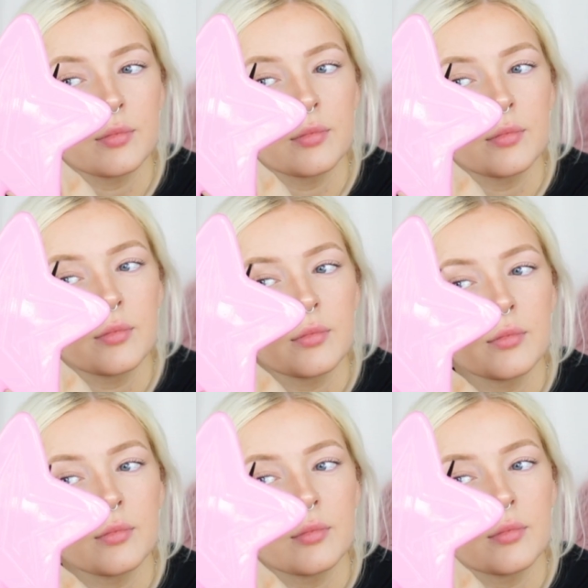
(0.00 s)

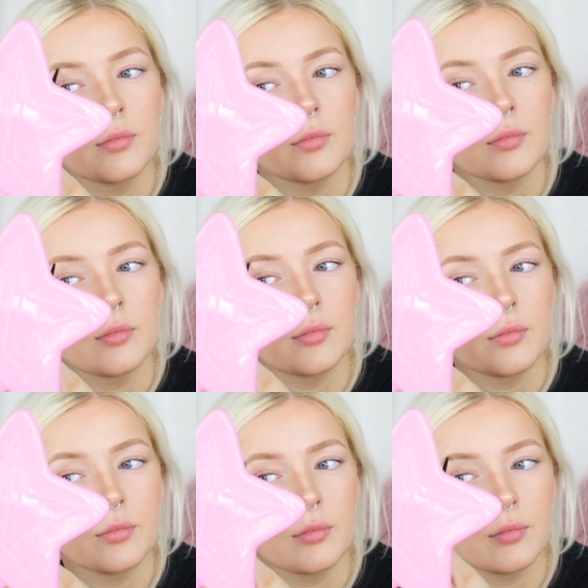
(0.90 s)

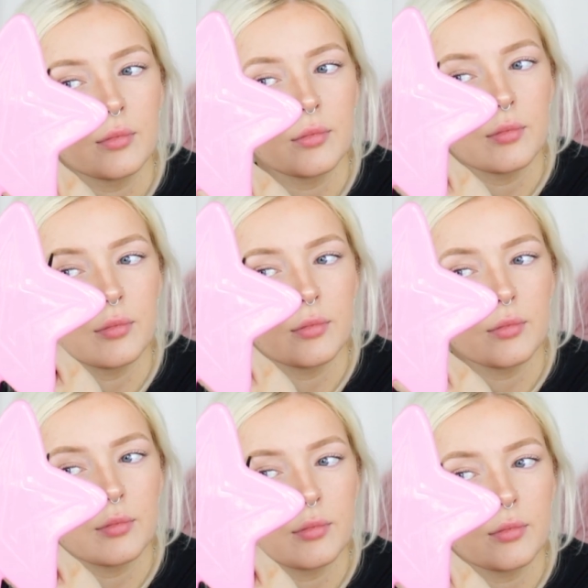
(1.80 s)

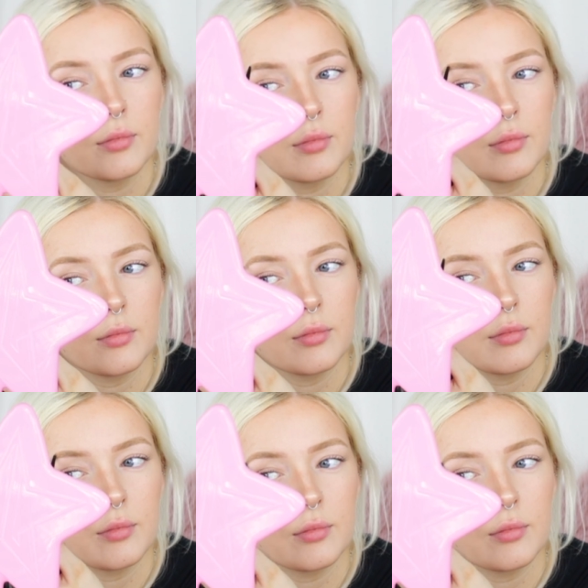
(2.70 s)
[no speech]